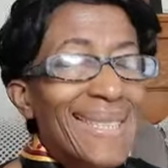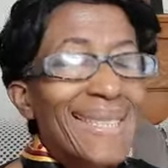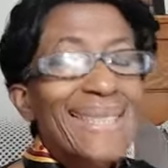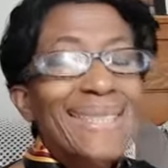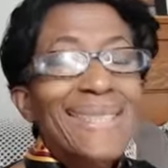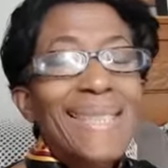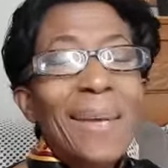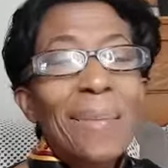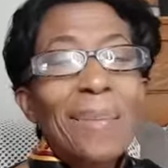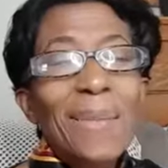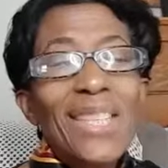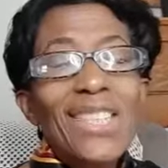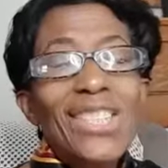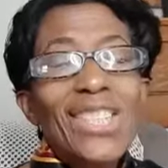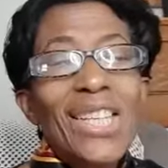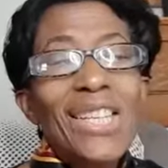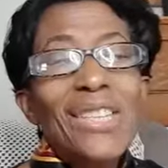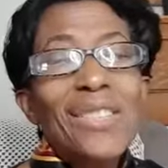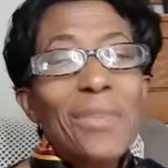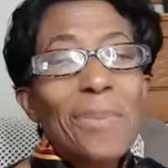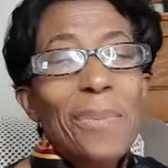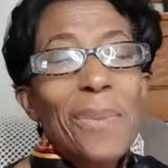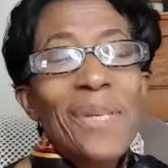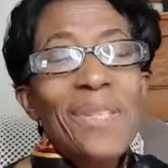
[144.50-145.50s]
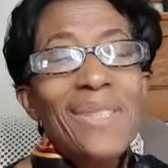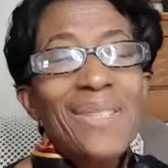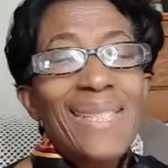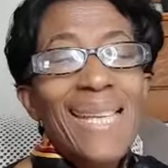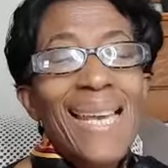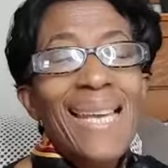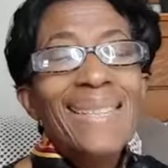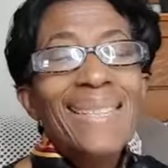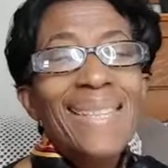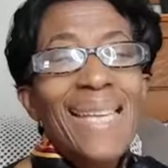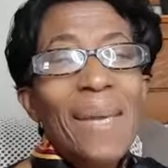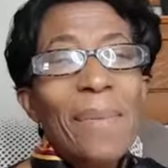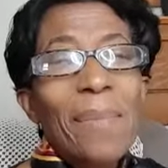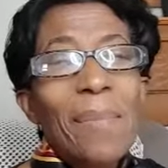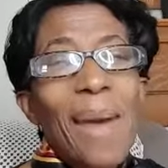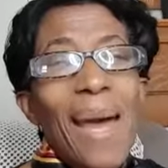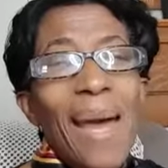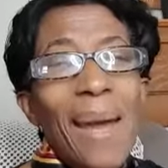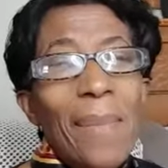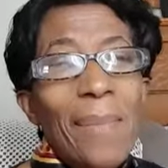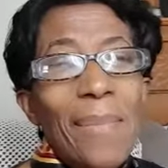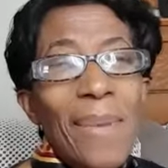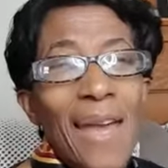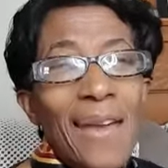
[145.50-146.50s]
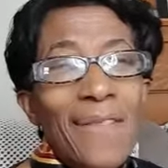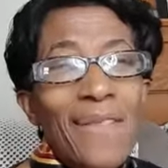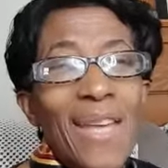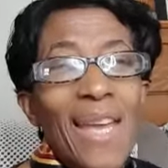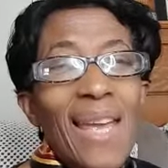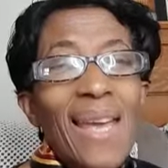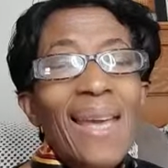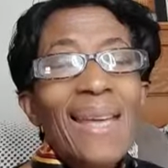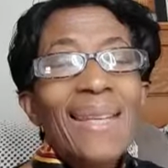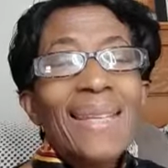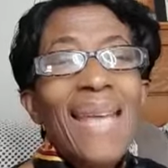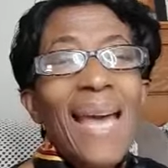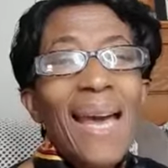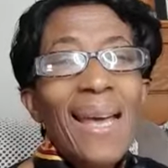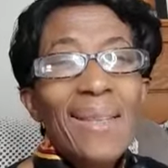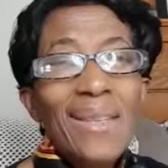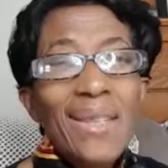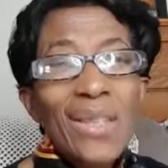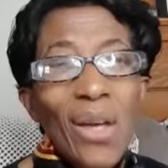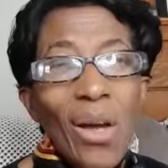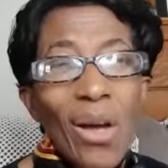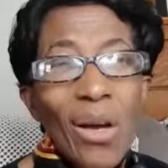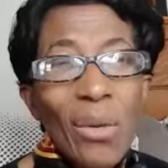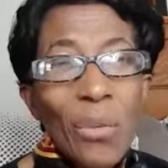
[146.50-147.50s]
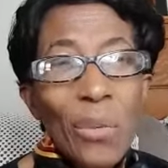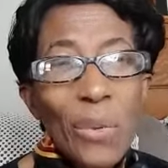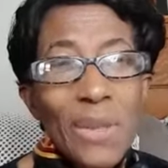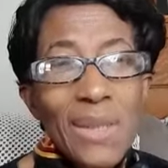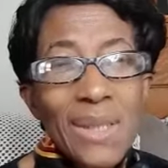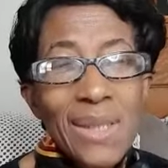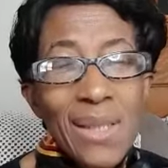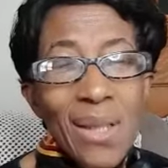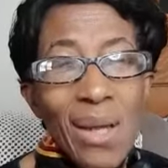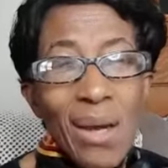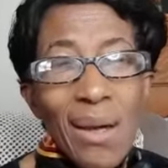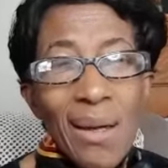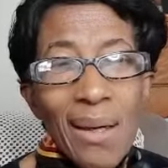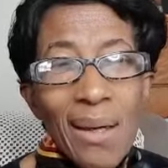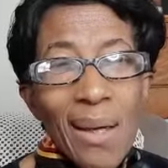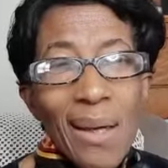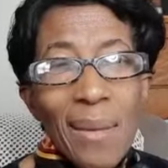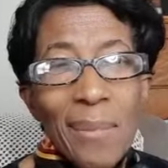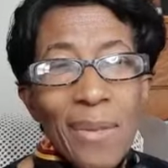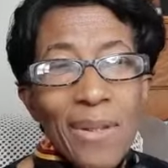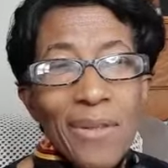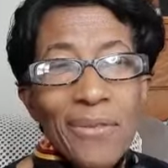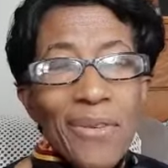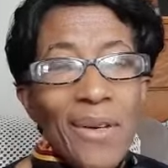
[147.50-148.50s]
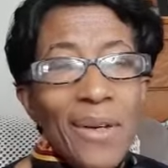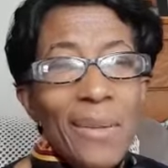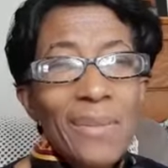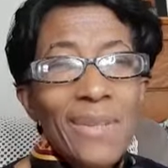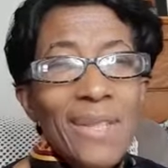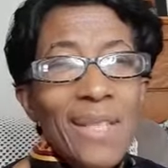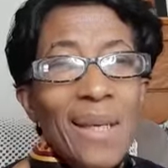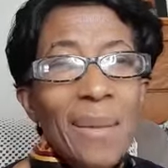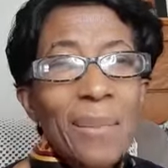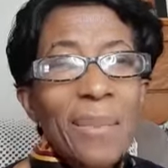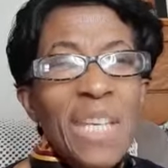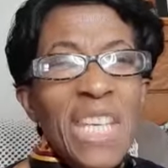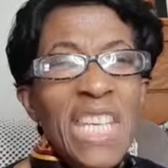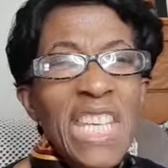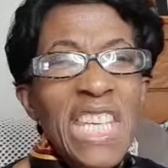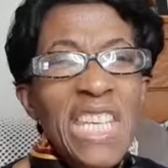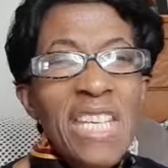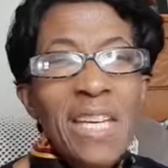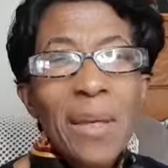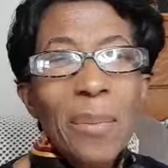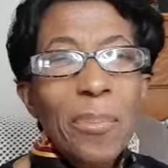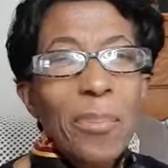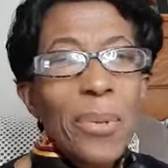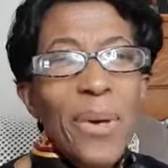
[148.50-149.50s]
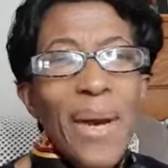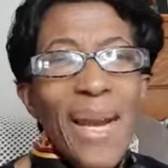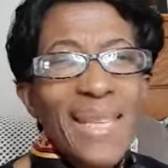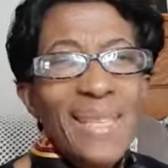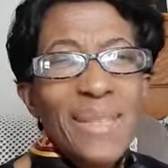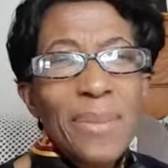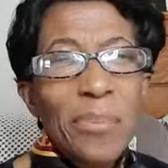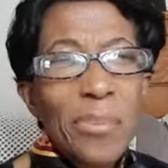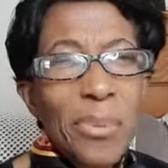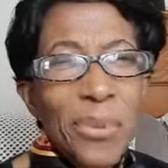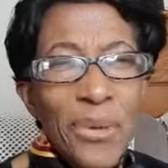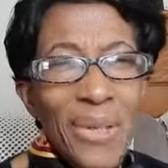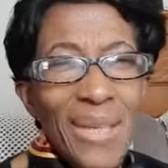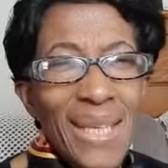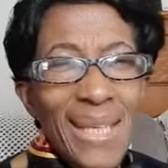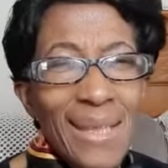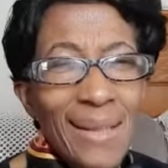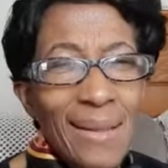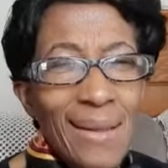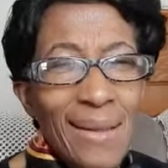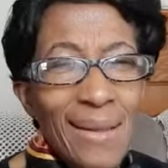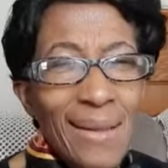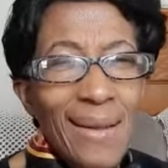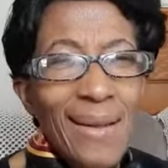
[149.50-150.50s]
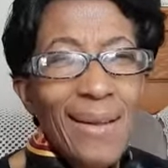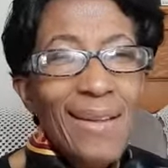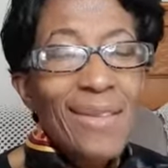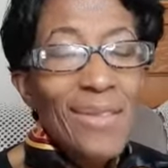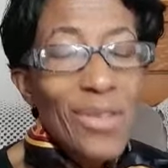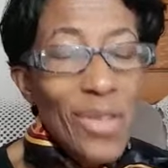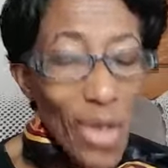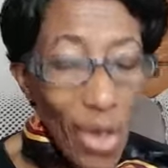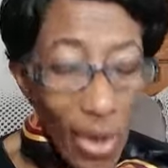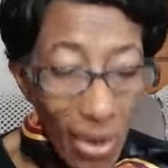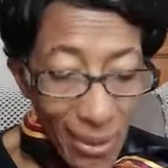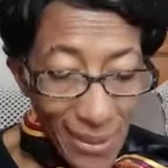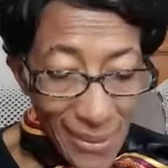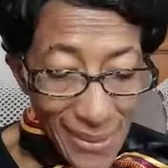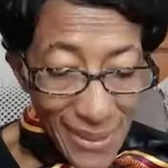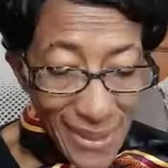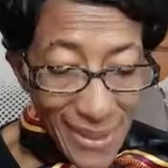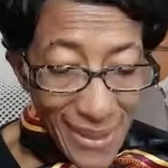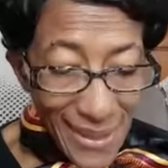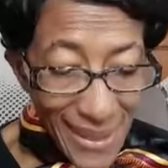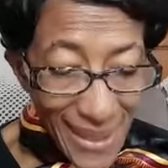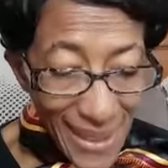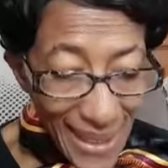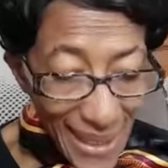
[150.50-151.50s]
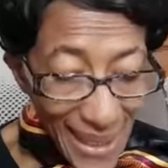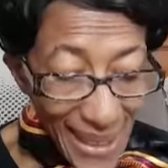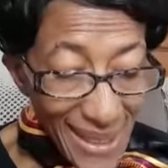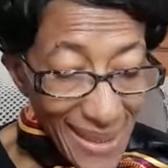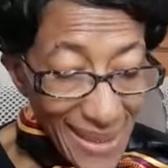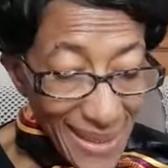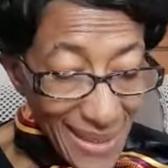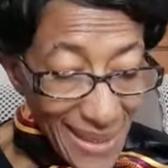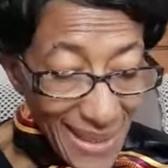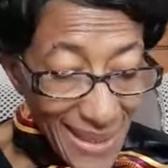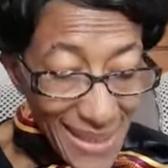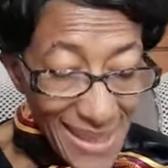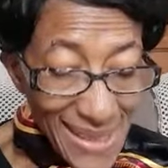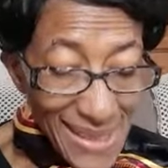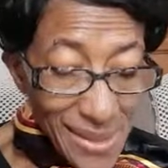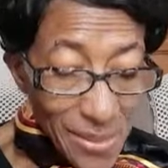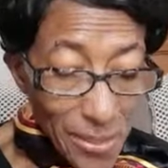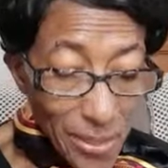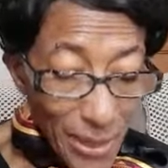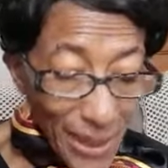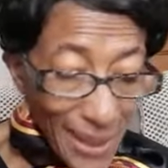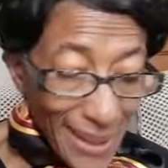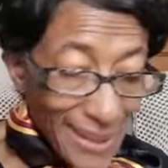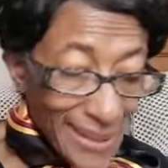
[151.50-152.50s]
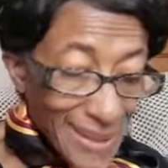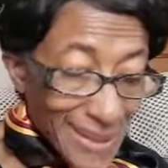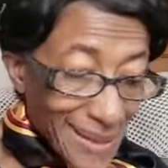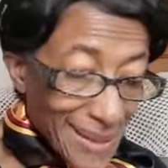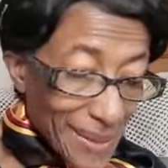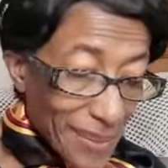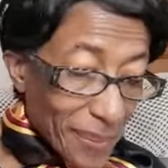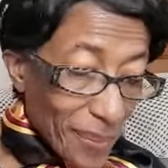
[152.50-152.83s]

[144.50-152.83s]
Shakespeare says in Macbeth. That thought was not coming from some heat-oppressed brain, not in the least bit.